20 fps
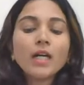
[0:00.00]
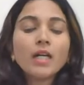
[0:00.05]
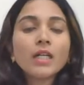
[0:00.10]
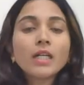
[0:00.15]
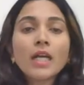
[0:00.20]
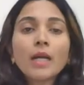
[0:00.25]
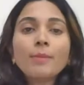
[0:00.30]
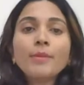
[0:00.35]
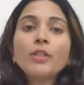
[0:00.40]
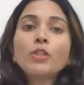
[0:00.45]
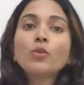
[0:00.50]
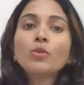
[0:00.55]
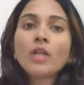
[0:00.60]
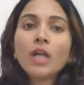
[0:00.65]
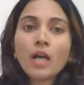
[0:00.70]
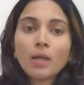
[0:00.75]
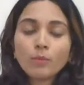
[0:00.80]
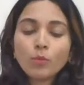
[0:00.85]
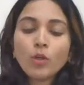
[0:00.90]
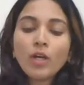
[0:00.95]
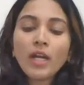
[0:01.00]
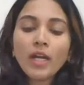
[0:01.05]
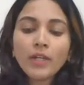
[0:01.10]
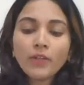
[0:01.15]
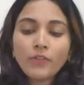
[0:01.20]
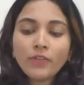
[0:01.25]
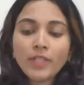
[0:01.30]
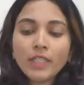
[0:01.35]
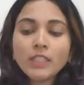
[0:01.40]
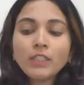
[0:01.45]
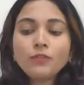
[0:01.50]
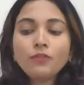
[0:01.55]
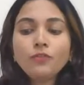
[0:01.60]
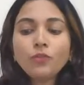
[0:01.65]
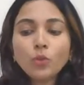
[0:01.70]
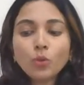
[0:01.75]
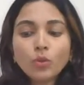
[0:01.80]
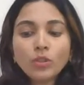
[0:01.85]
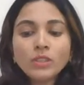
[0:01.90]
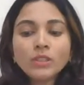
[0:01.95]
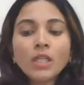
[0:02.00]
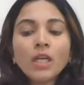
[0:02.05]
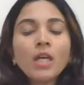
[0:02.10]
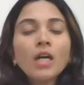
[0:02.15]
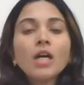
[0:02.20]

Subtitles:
Coming to carbohydrates, foods.